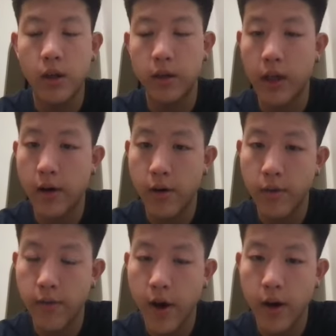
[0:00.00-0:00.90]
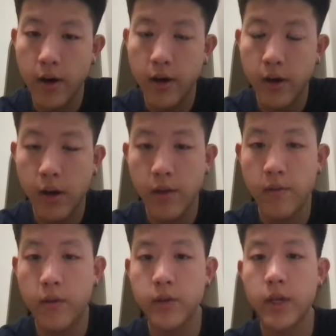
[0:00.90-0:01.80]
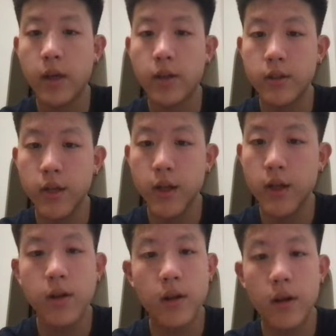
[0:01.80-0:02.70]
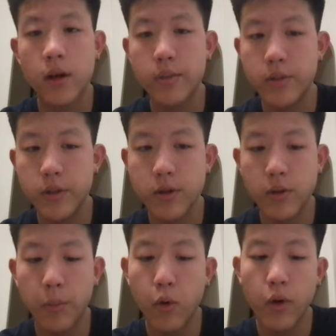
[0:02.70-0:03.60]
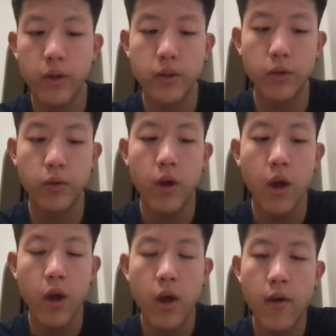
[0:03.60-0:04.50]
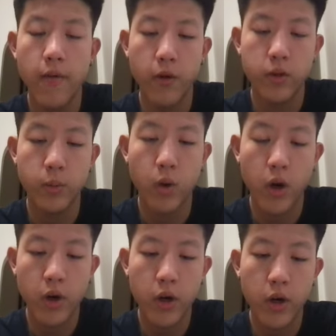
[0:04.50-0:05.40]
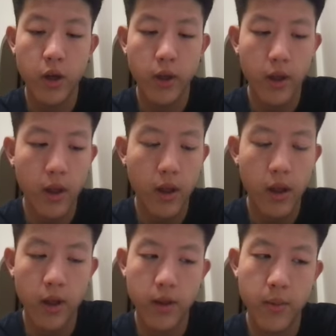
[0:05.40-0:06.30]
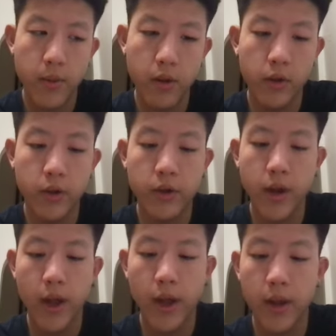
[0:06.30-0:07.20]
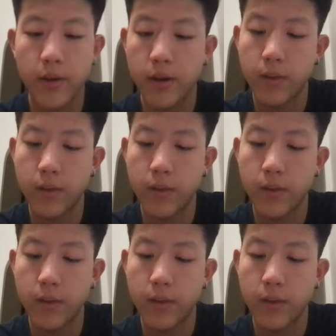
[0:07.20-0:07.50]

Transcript: light it on fire, and then for the second design, um, I'm going to fill some water uh, in the balloon and